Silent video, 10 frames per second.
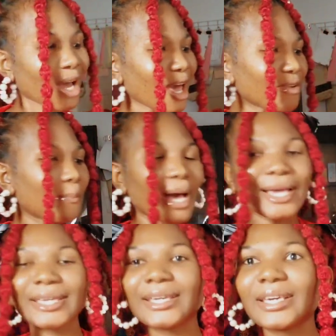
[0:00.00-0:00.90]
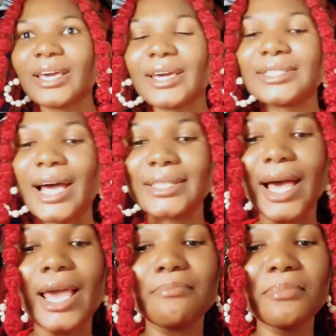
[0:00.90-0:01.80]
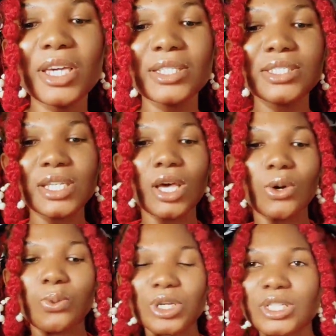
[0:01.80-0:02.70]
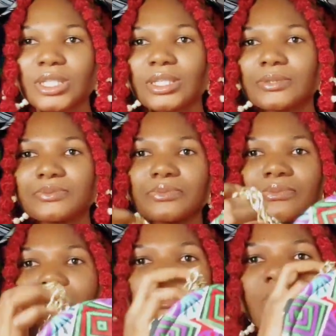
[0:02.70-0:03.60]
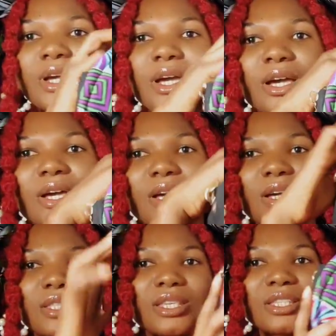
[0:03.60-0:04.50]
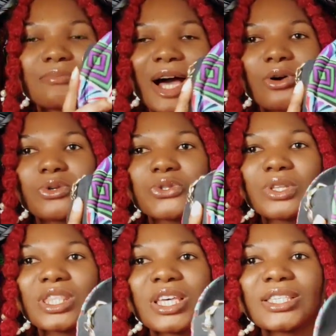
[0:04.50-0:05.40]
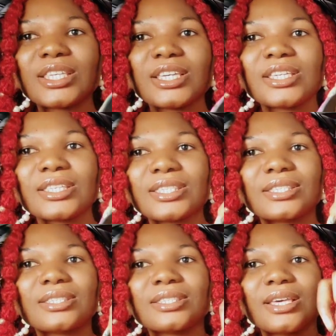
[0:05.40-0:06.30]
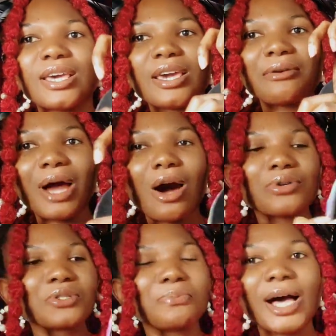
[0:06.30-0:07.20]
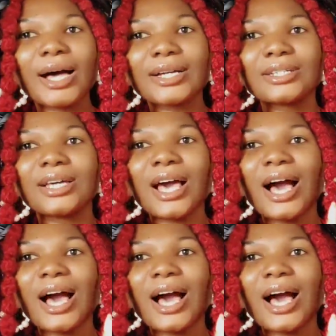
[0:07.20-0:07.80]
so I have a bag here that I made with this marker. So this is a round bag.